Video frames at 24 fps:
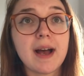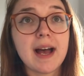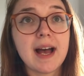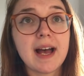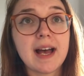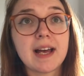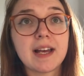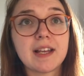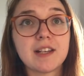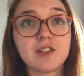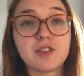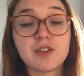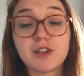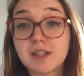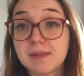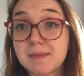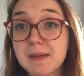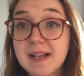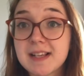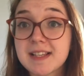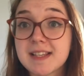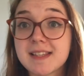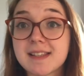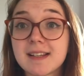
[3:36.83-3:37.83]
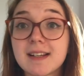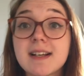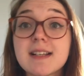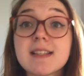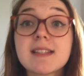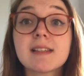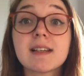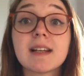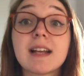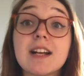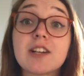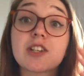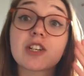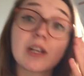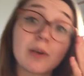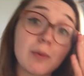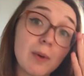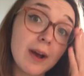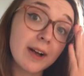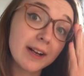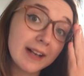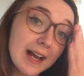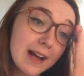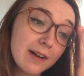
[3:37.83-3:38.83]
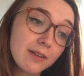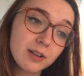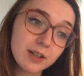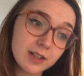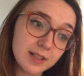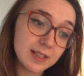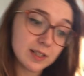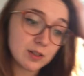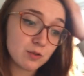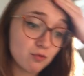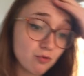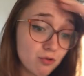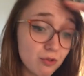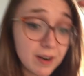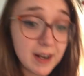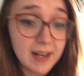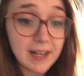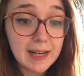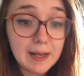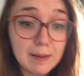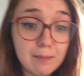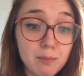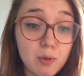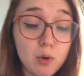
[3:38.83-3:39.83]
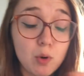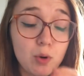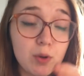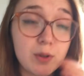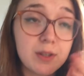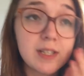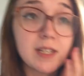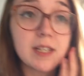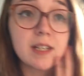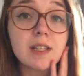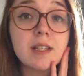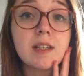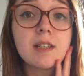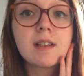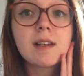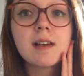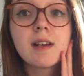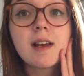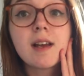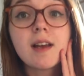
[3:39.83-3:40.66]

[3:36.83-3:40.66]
and do some exercise and actually work out because it's really important